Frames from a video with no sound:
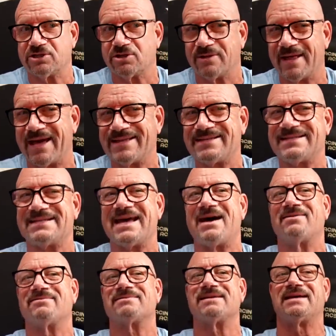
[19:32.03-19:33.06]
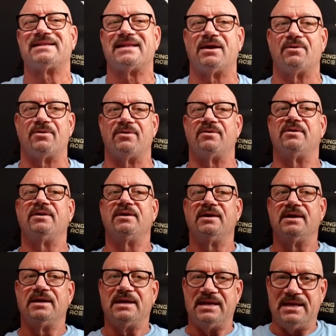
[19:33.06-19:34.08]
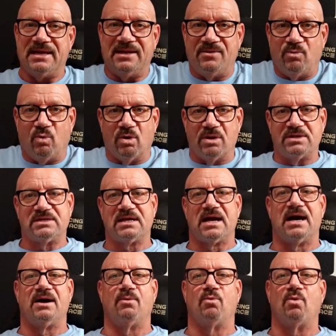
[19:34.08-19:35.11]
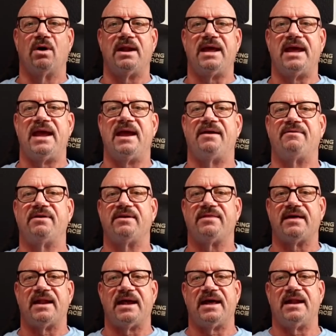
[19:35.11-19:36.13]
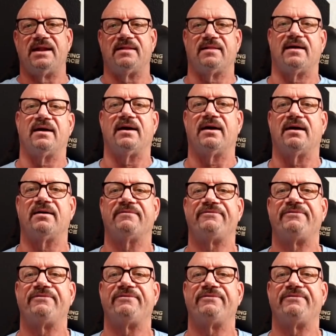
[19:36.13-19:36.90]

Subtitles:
So that sounds like they were in one area that had